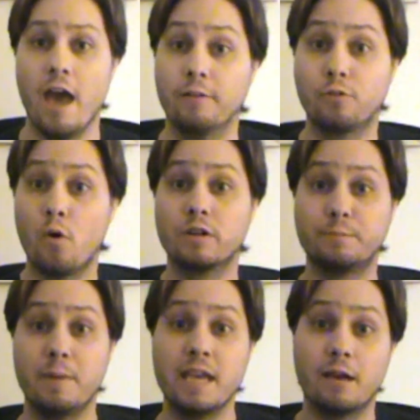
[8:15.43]
And of course,
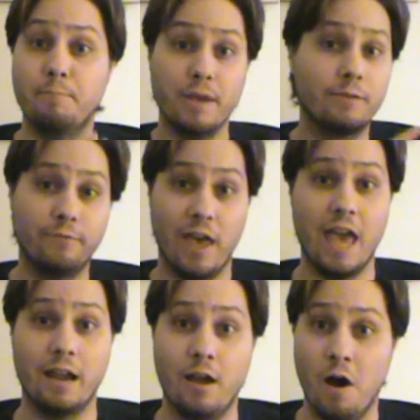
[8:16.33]
being a big
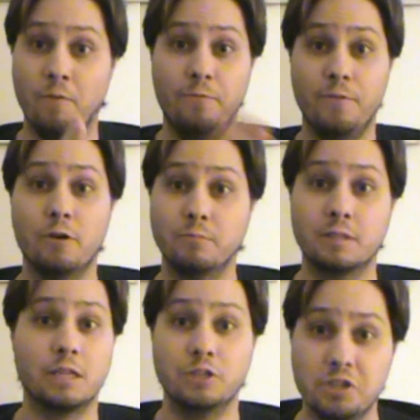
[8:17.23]
fan of
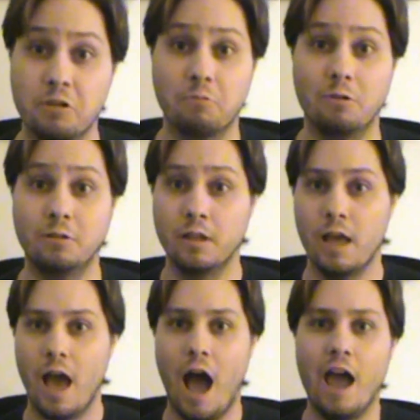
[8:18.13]
films in general,
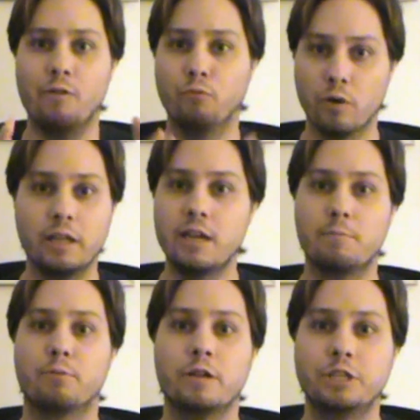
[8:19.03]
I really
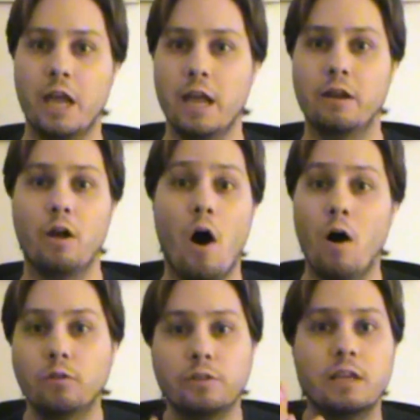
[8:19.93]
appreciated
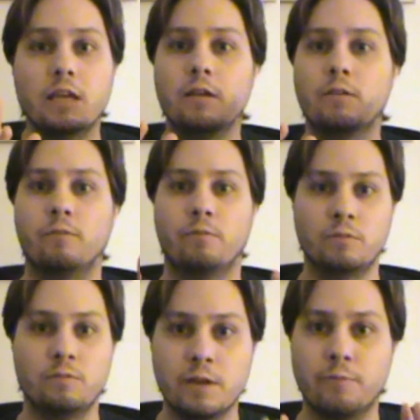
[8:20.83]
all the
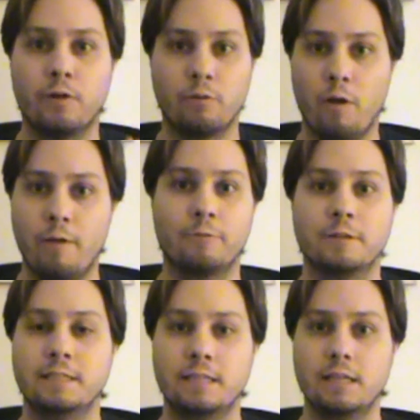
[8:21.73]
different
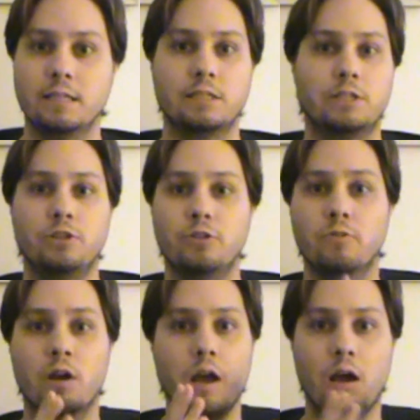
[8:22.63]
references
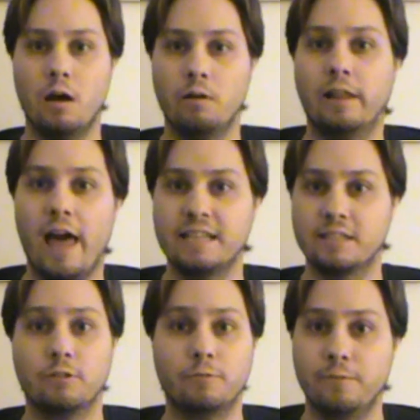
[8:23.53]
to
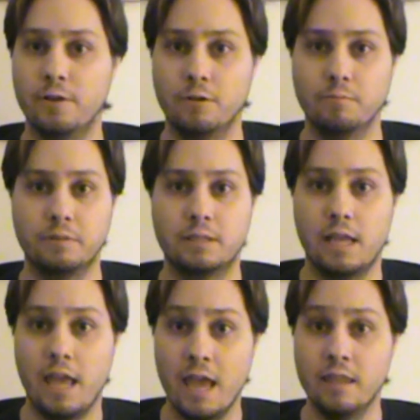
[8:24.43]
classical
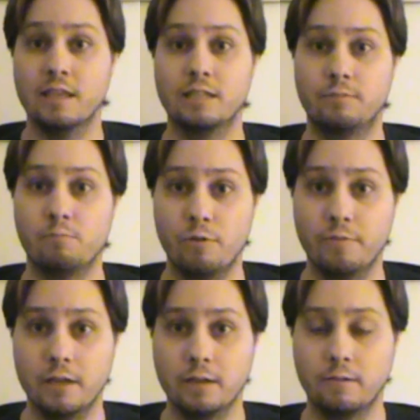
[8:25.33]
films in this
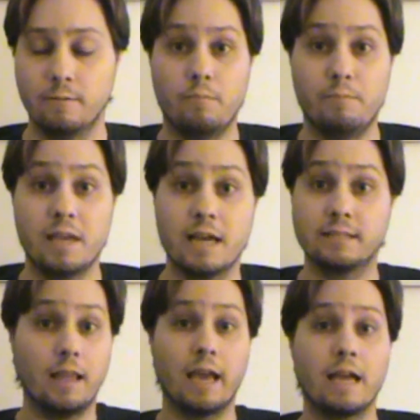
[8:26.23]
movie.
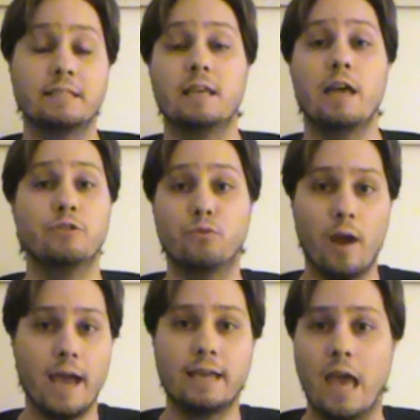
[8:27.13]
Because like I said,
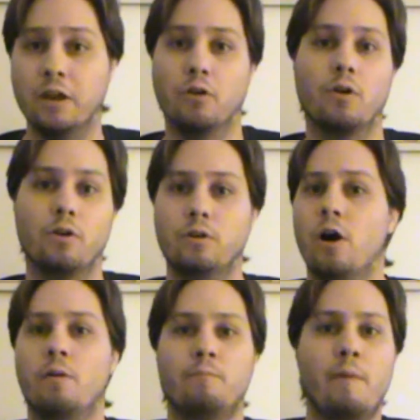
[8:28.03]
Greg and
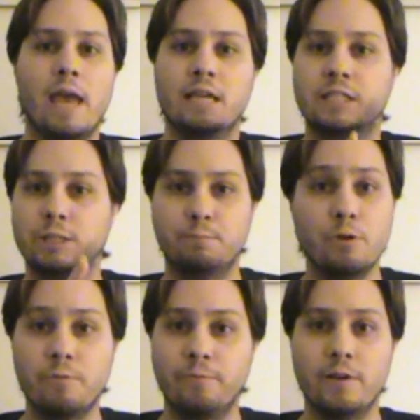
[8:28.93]
Earl make
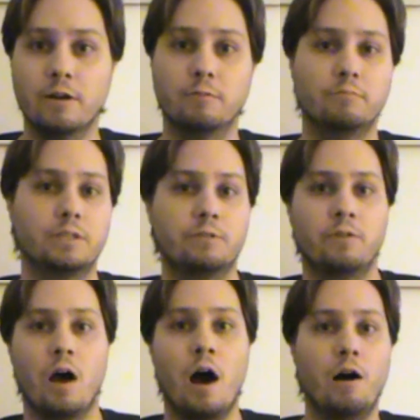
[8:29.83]
spoof films
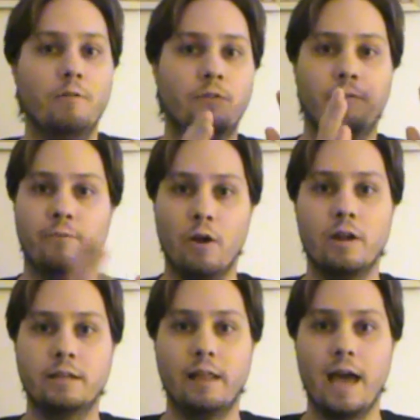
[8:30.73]
of
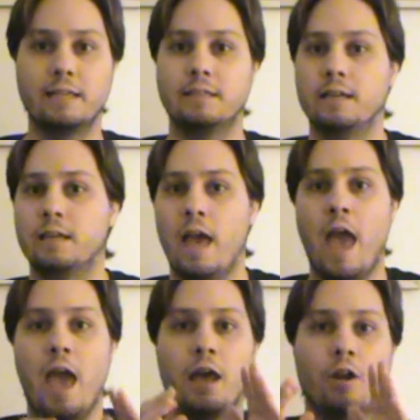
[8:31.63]
very classic
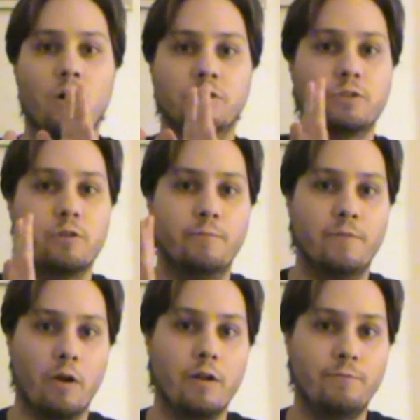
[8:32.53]
and also
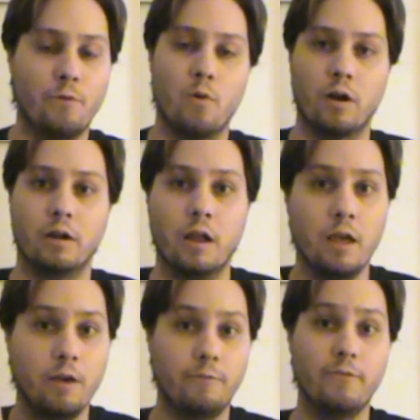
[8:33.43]
very foreign
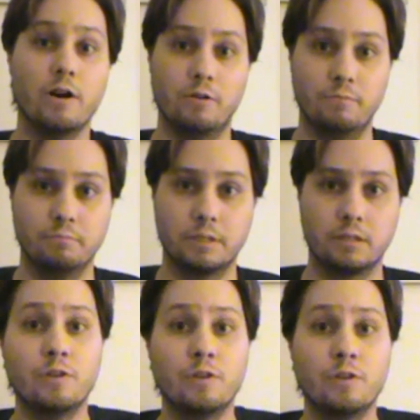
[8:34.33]

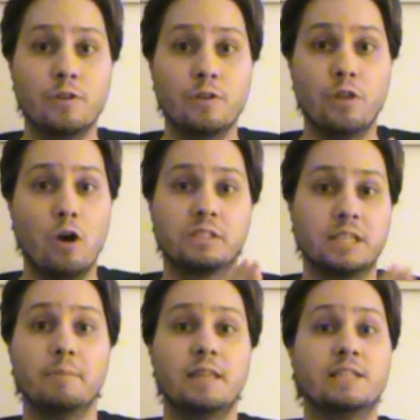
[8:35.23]
films. And even though
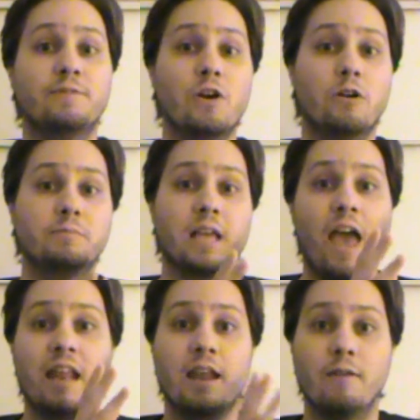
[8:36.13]
some of these films I
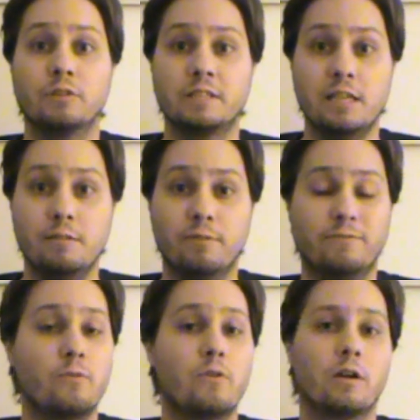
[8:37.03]
had never seen
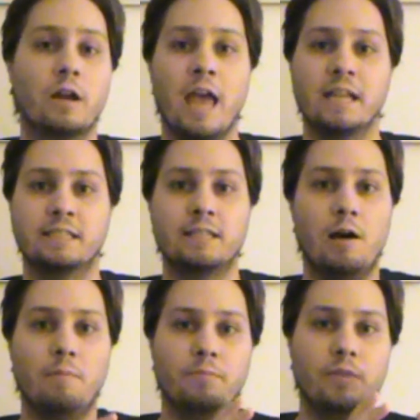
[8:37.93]
before, and
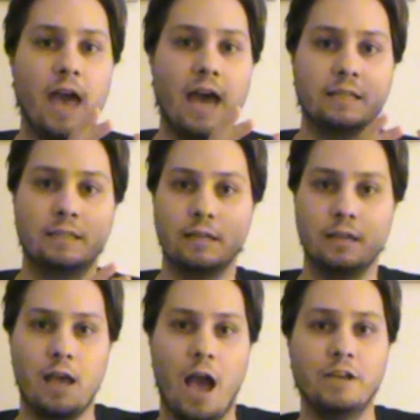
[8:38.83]
some that
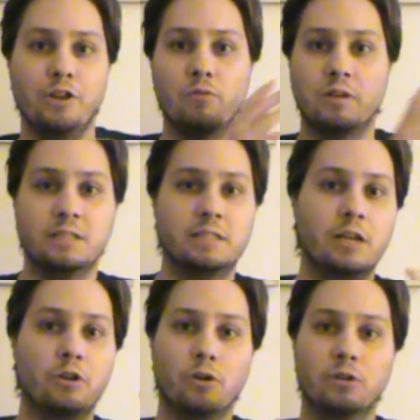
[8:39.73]
I don't
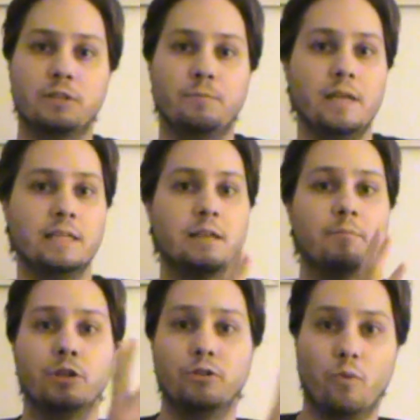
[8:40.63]
consider to be
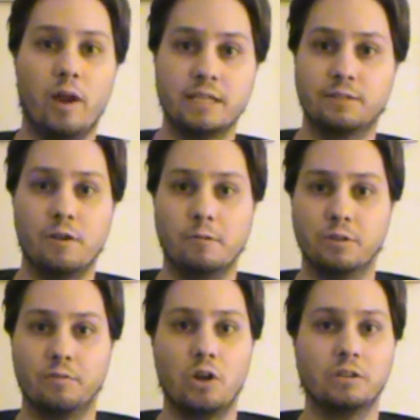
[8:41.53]
some of the greatest
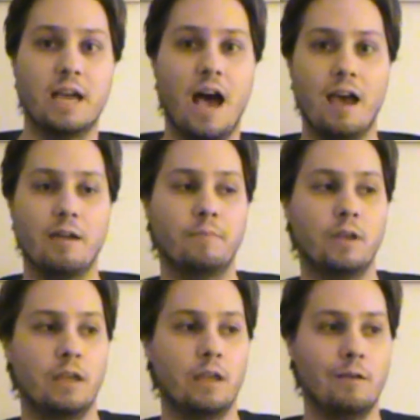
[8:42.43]
films of all time
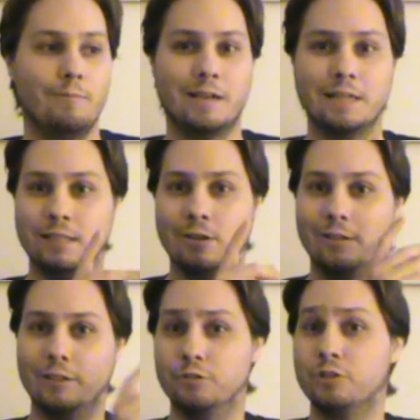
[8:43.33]
because they're
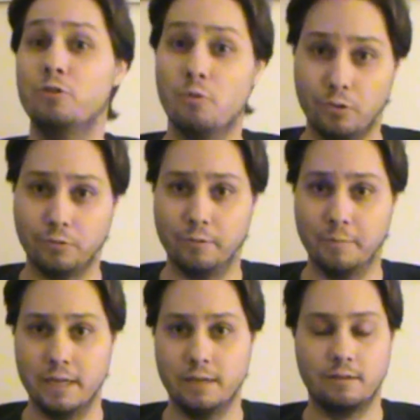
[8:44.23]
a little too old for
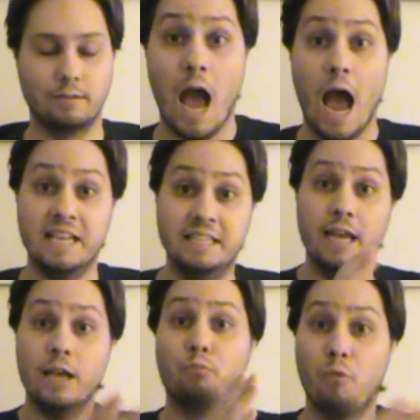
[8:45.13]
me, I
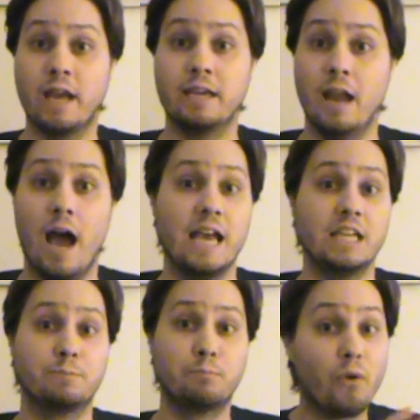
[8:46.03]
did
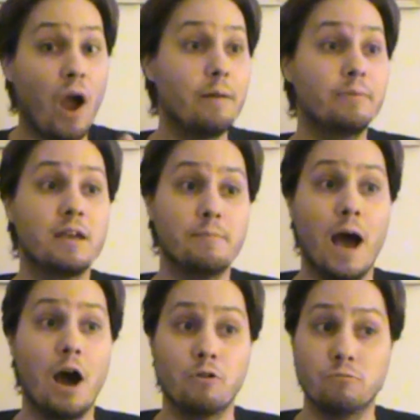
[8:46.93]
recognize probably
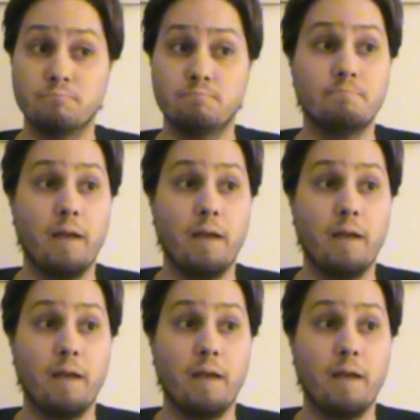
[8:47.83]
about